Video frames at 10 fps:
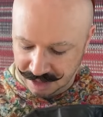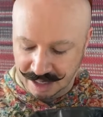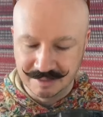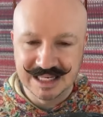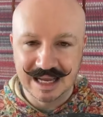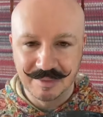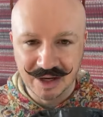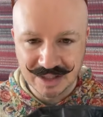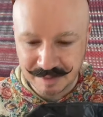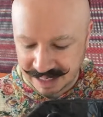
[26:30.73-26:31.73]
take up a lot
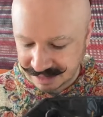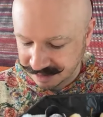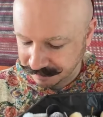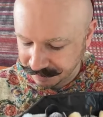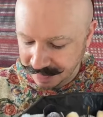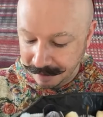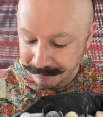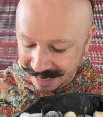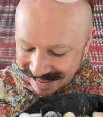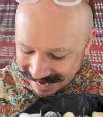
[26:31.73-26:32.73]
of space.
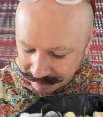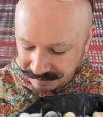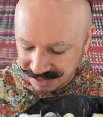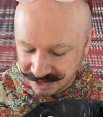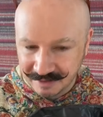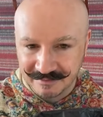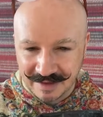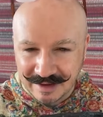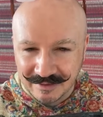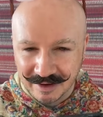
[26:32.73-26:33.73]
My absolute
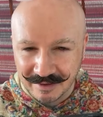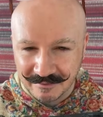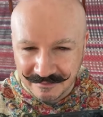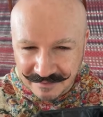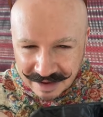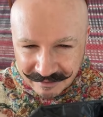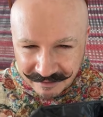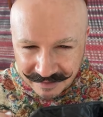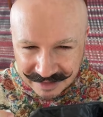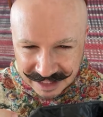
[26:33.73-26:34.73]
favorite
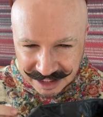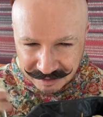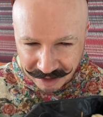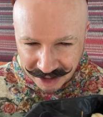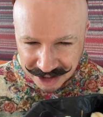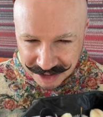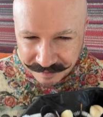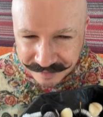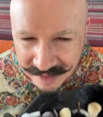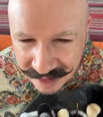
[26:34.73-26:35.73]
foundation brush.
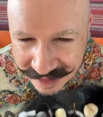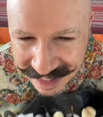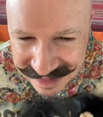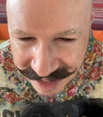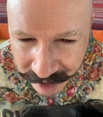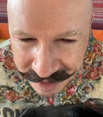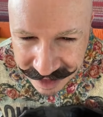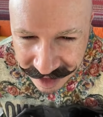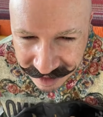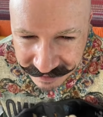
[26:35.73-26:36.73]
Yes, I'm in
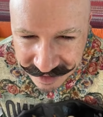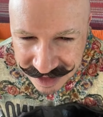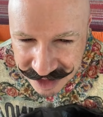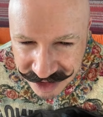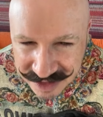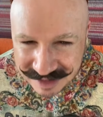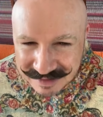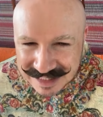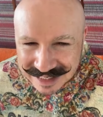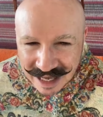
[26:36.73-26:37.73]
love with the
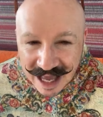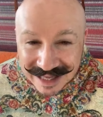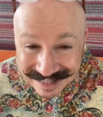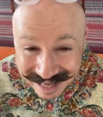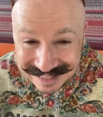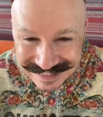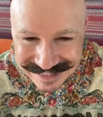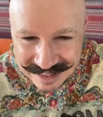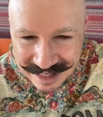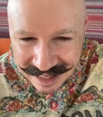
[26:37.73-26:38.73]
270. Yes,
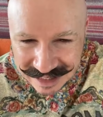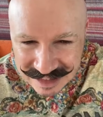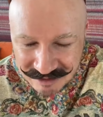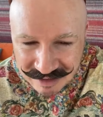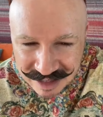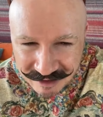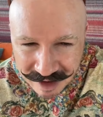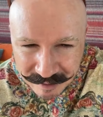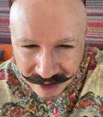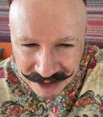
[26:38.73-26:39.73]
it is a really great
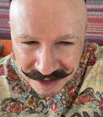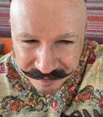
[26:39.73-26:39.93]
brush.